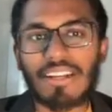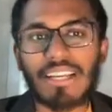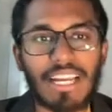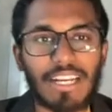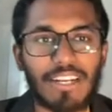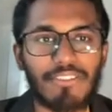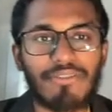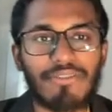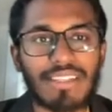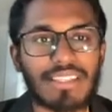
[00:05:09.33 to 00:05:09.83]

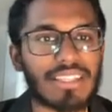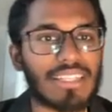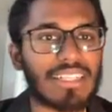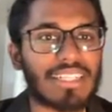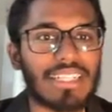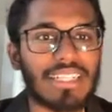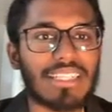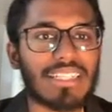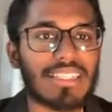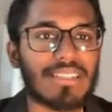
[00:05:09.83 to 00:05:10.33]
kind of
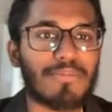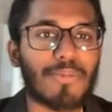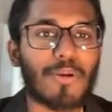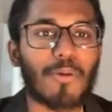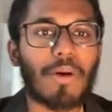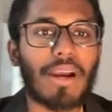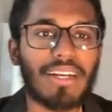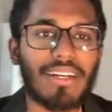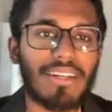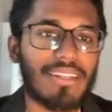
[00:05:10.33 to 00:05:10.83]
facilities
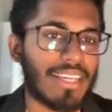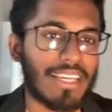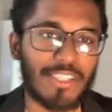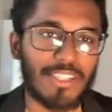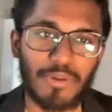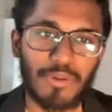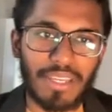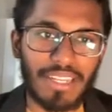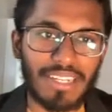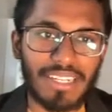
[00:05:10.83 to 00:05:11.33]
provided. Yes,
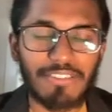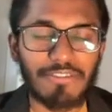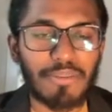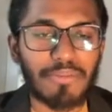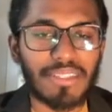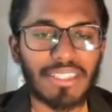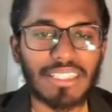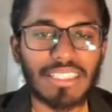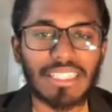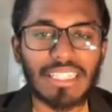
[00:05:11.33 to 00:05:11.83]
you can read
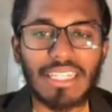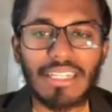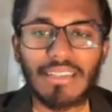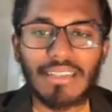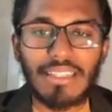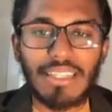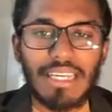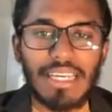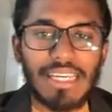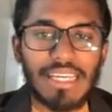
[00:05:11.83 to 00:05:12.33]
from the screen.
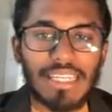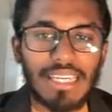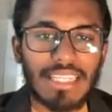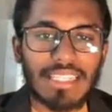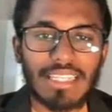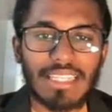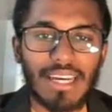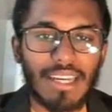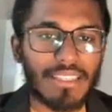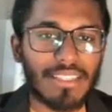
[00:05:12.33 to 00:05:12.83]

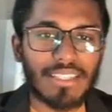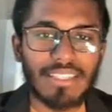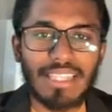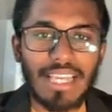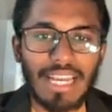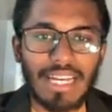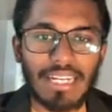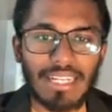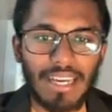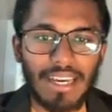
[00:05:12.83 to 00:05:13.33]
Yes, yeah, this is
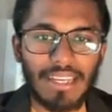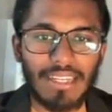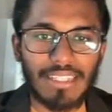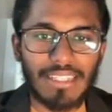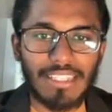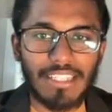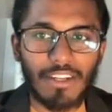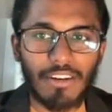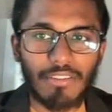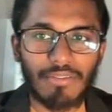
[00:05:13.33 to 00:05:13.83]
the entirety of